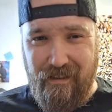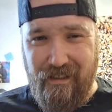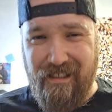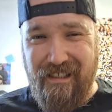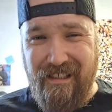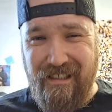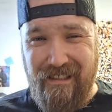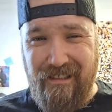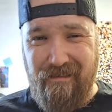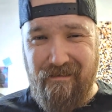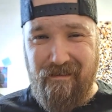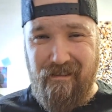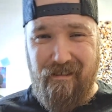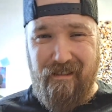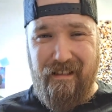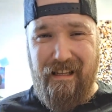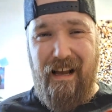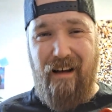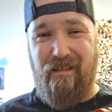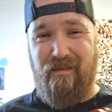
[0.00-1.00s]
She a little
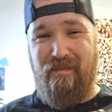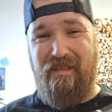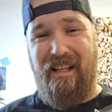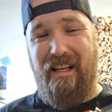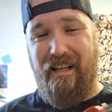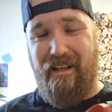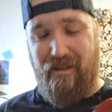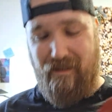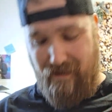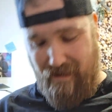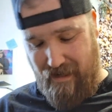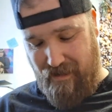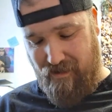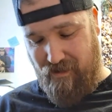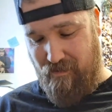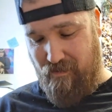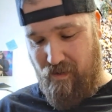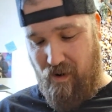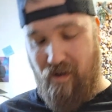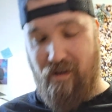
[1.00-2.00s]
dirty. I was playing her. I
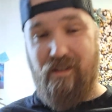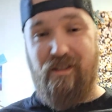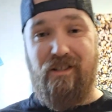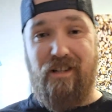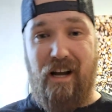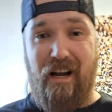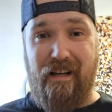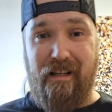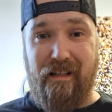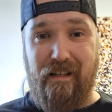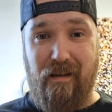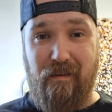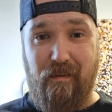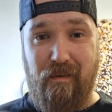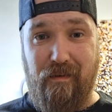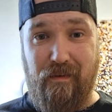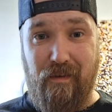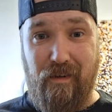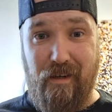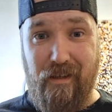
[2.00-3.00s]
should probably shine it up
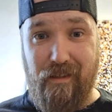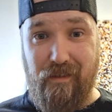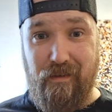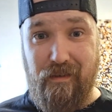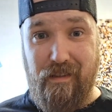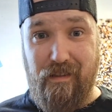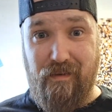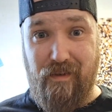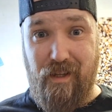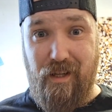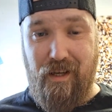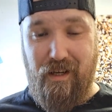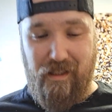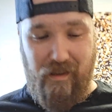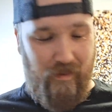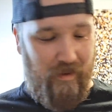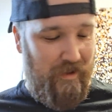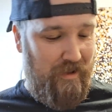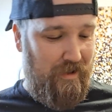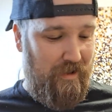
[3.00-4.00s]
before I do these vlogs.
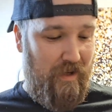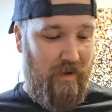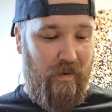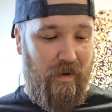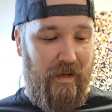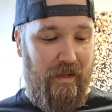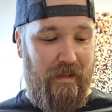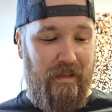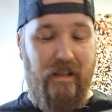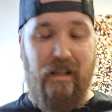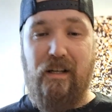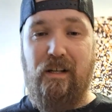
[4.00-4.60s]
But you know what?